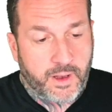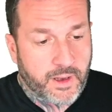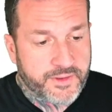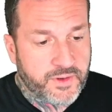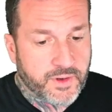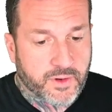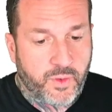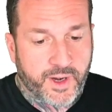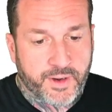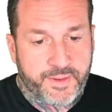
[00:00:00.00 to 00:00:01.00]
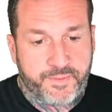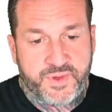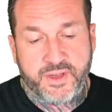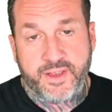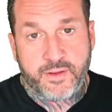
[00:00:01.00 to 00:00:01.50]
uh, to your query
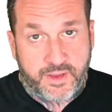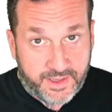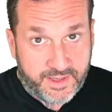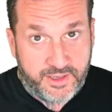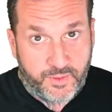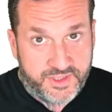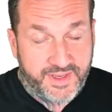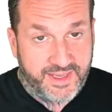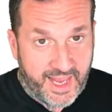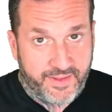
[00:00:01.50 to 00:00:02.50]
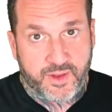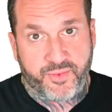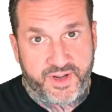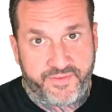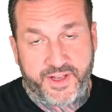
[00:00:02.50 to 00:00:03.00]
to continuously get the
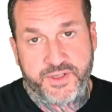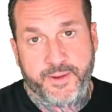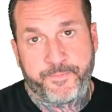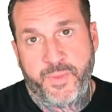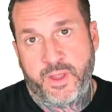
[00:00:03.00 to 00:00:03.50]
prefetching